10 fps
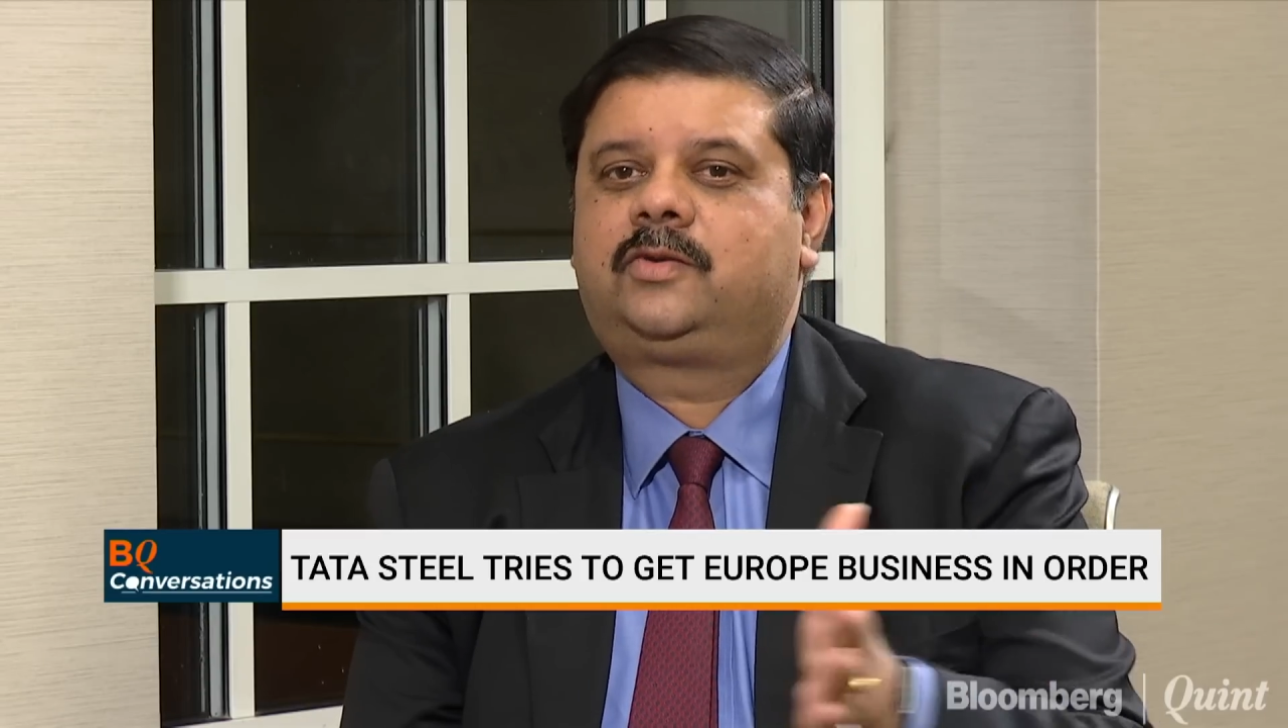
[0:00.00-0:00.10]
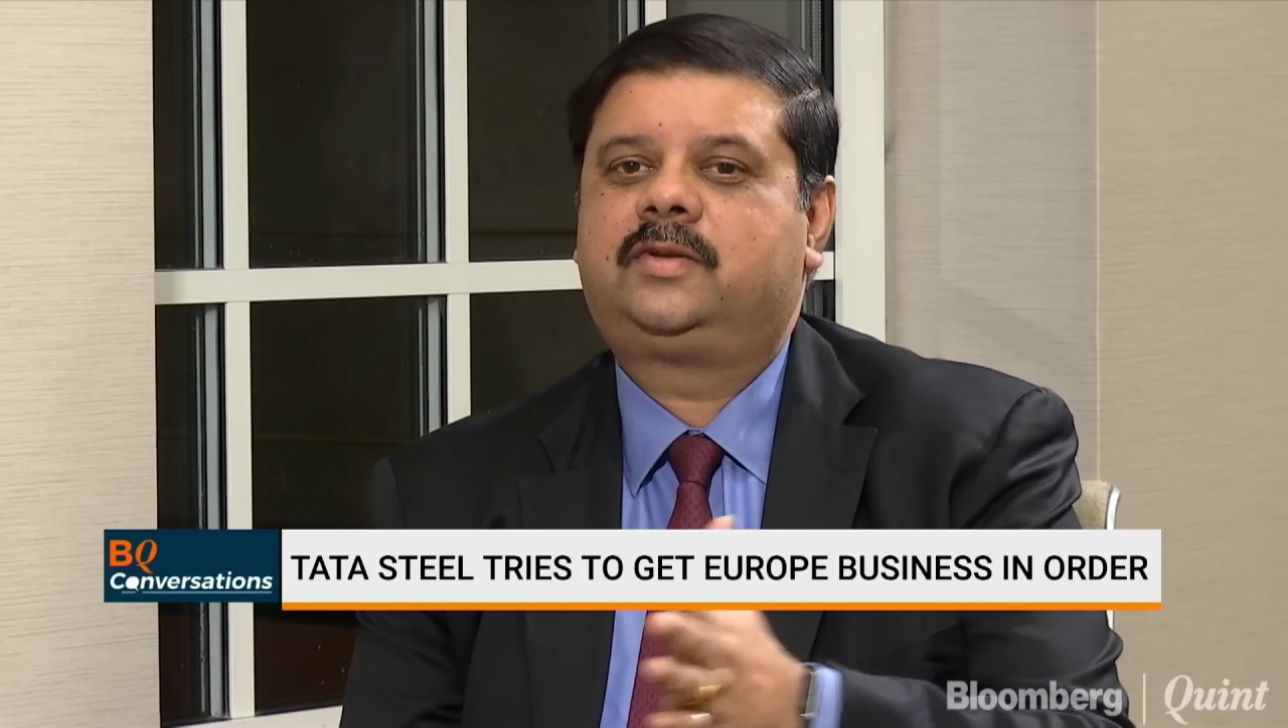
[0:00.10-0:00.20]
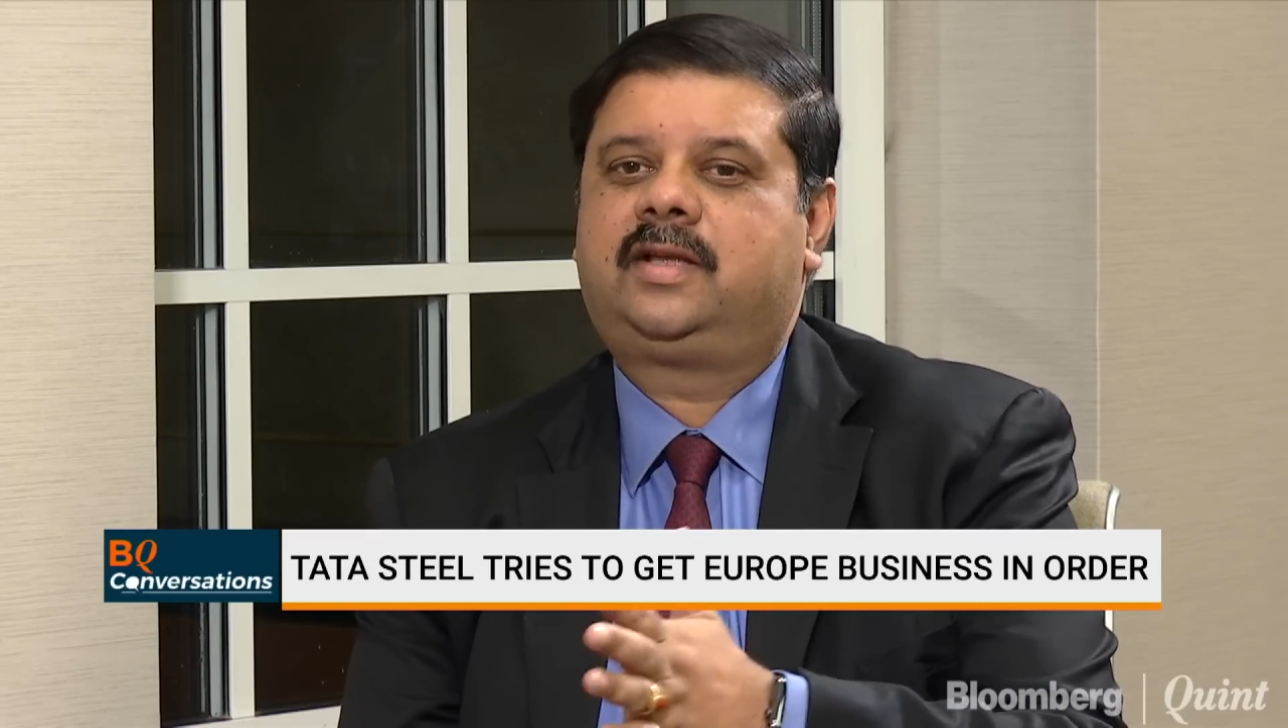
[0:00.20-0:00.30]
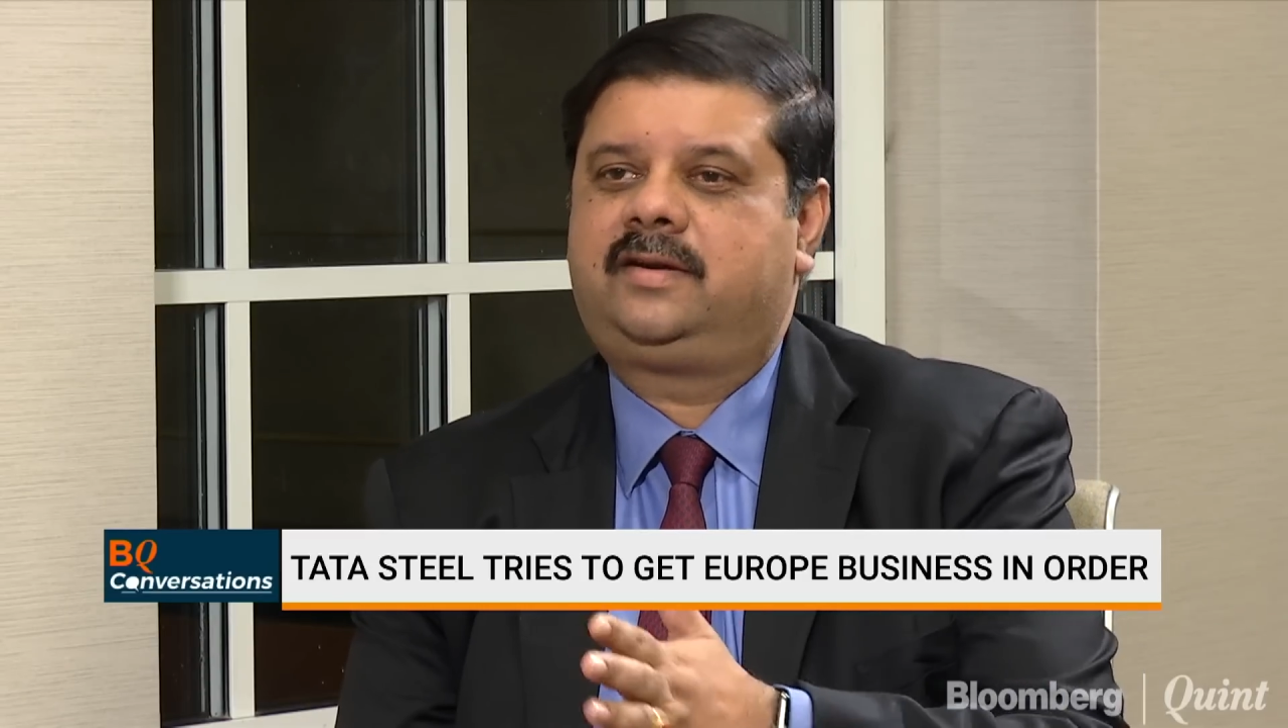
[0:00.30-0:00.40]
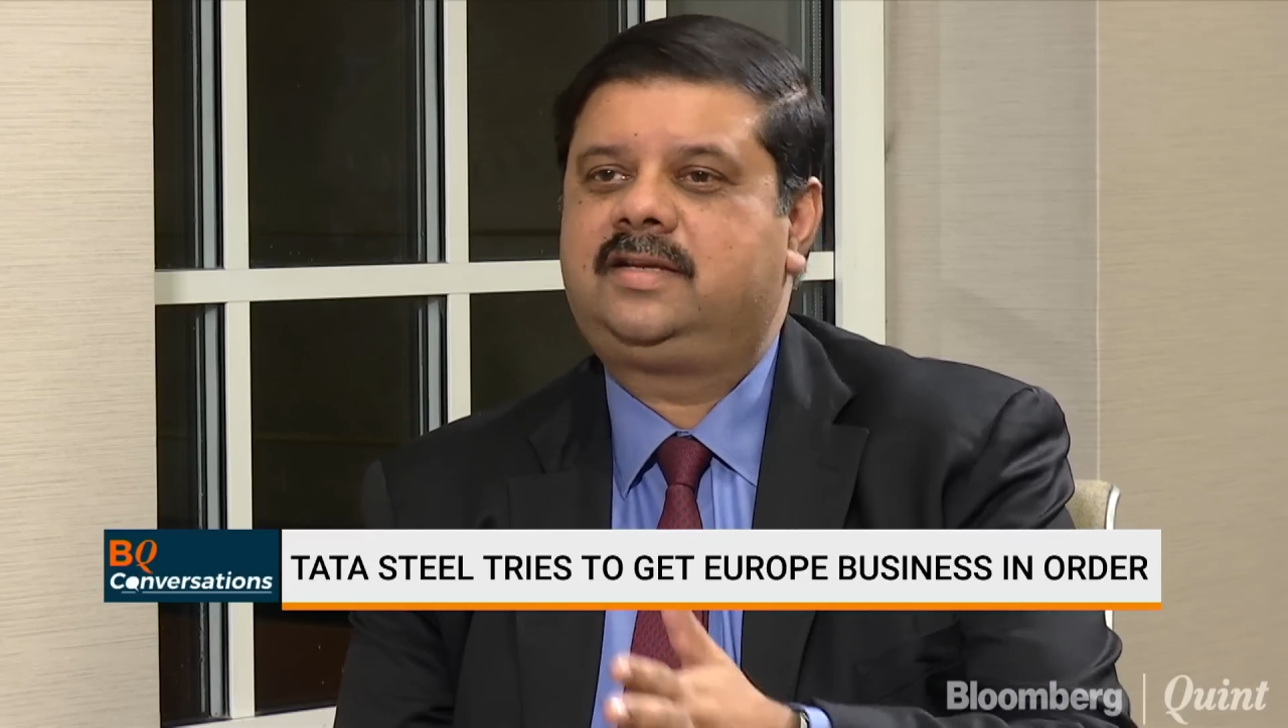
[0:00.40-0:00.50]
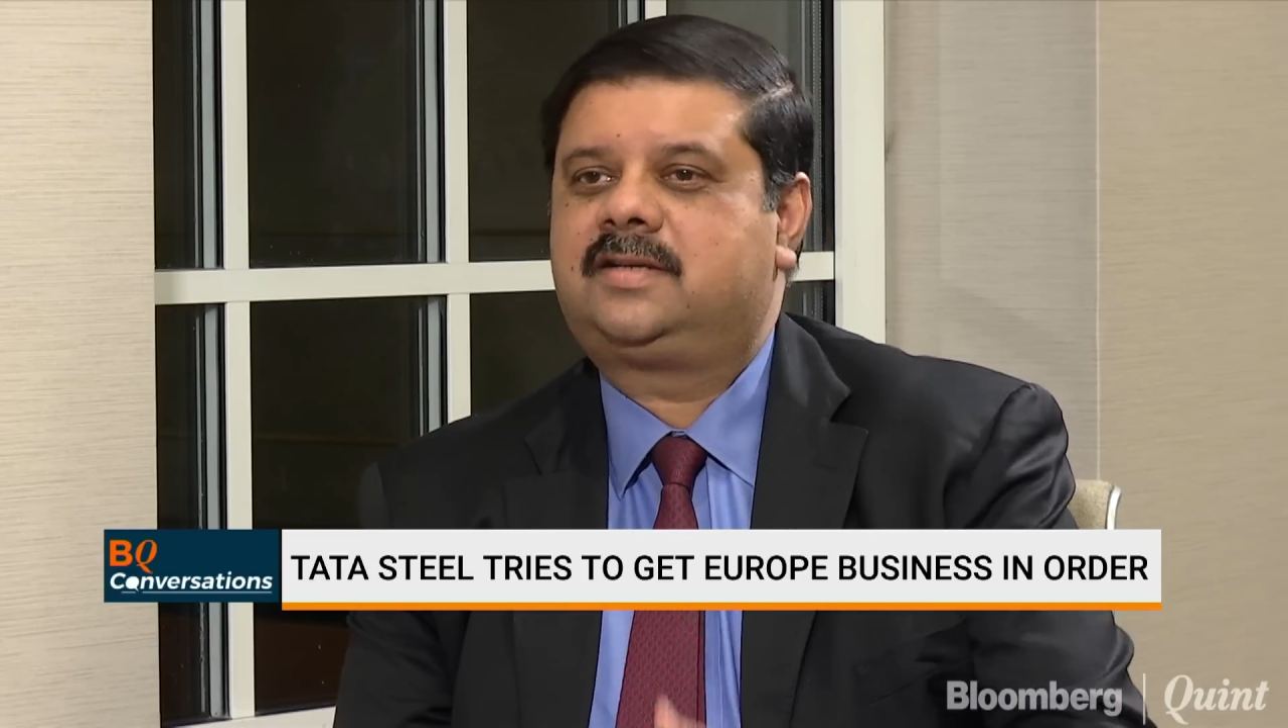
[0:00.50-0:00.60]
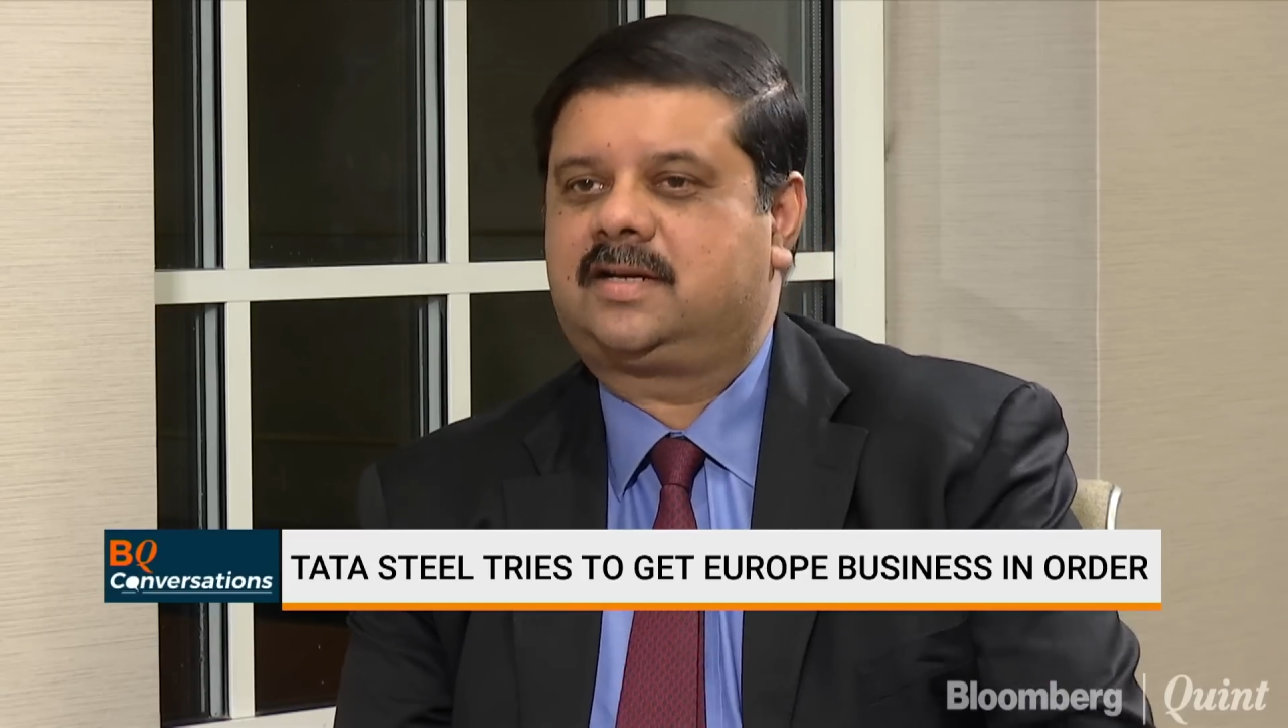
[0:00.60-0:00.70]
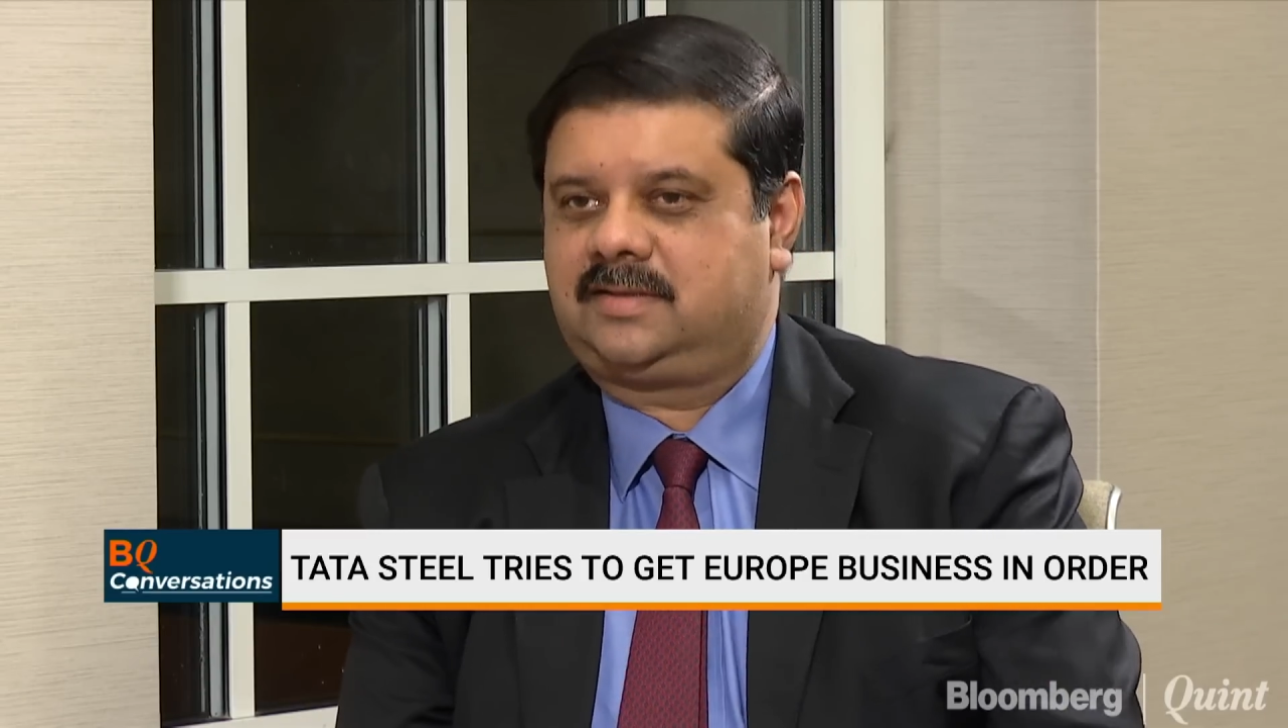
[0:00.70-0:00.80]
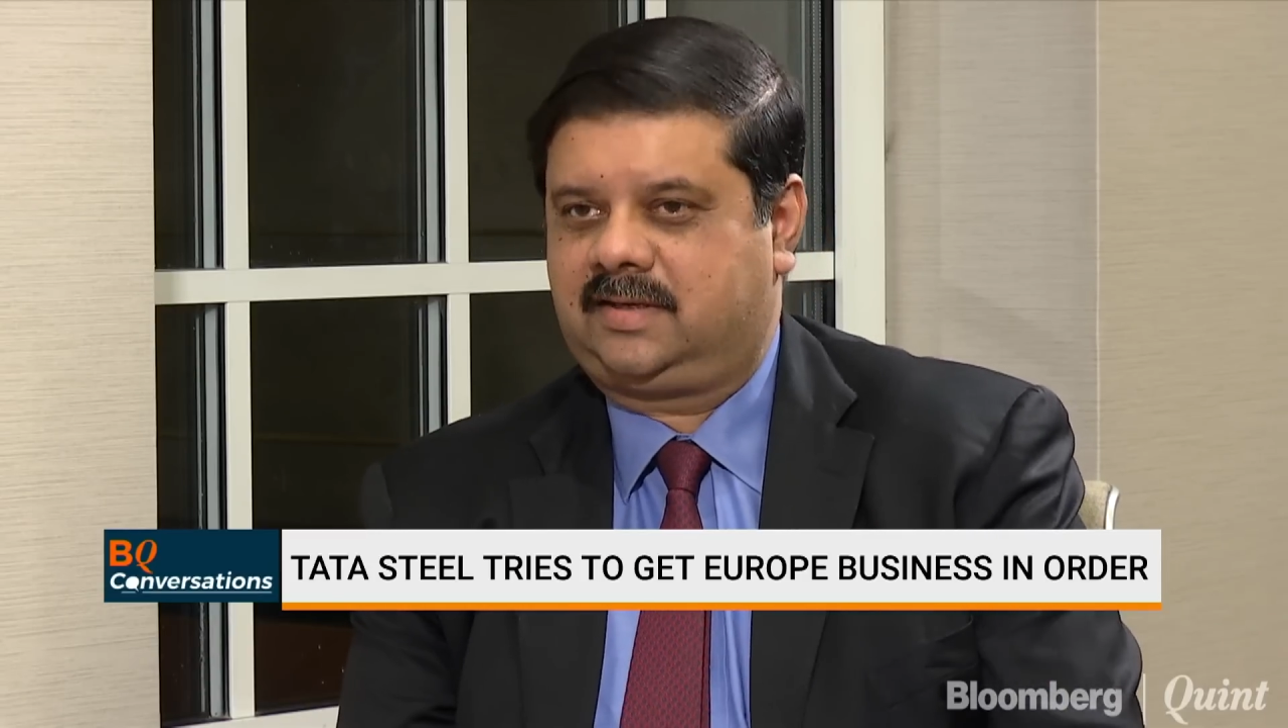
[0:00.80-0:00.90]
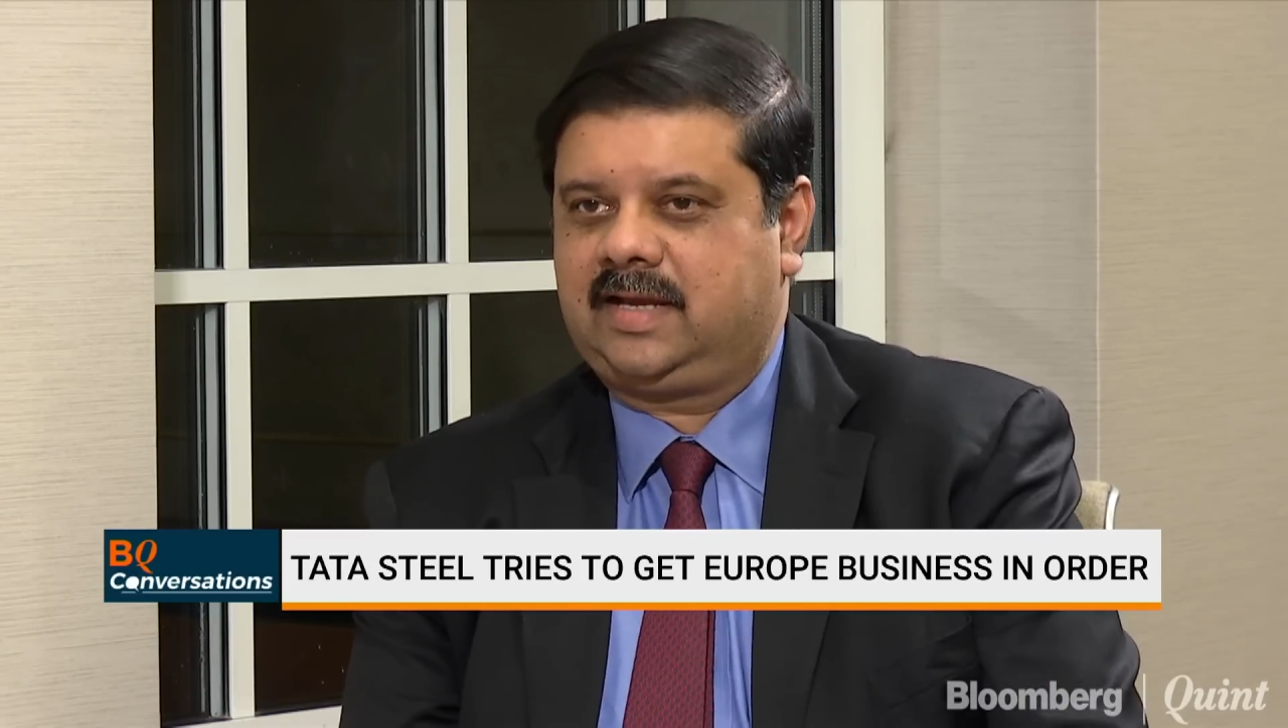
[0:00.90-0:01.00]
through the
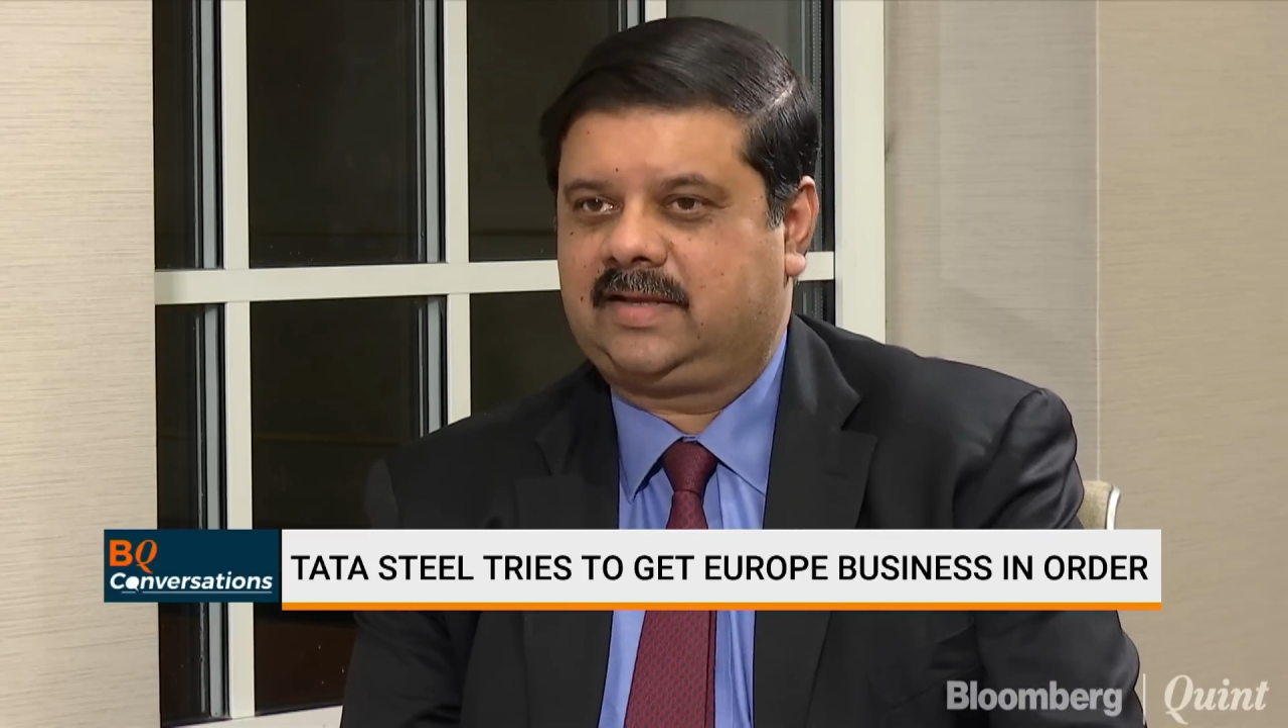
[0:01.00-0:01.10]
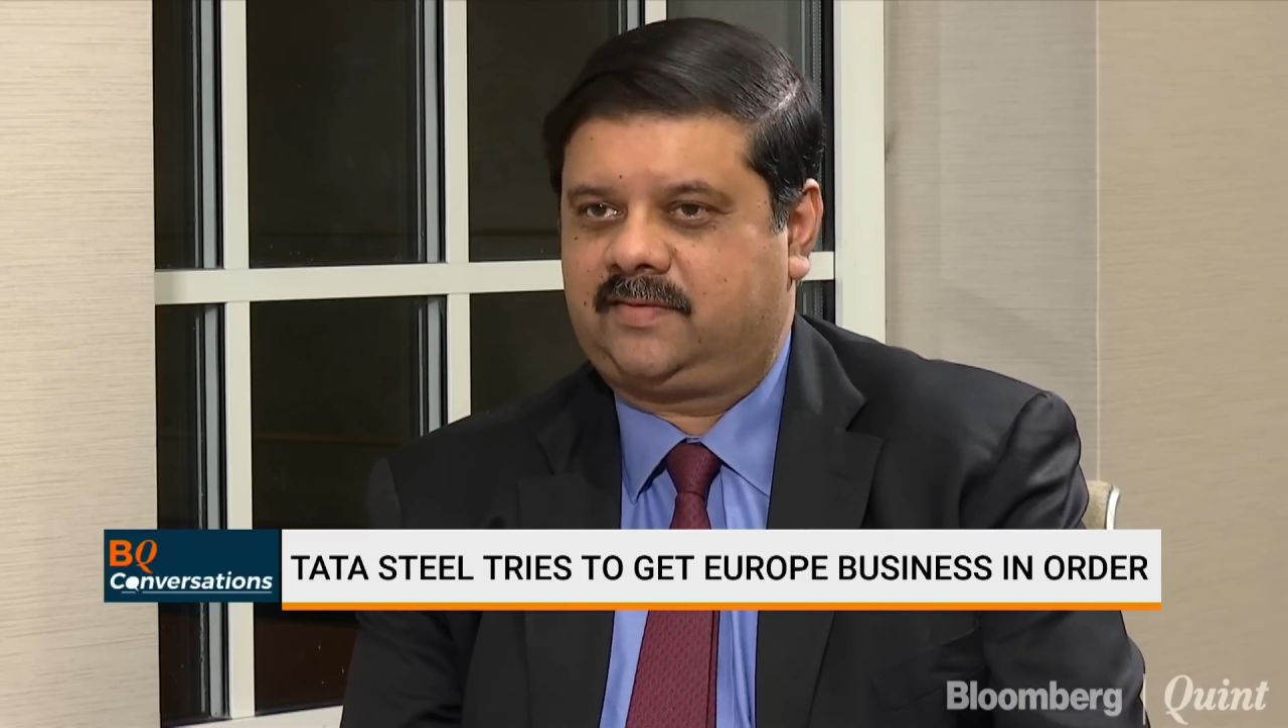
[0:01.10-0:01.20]
restructuring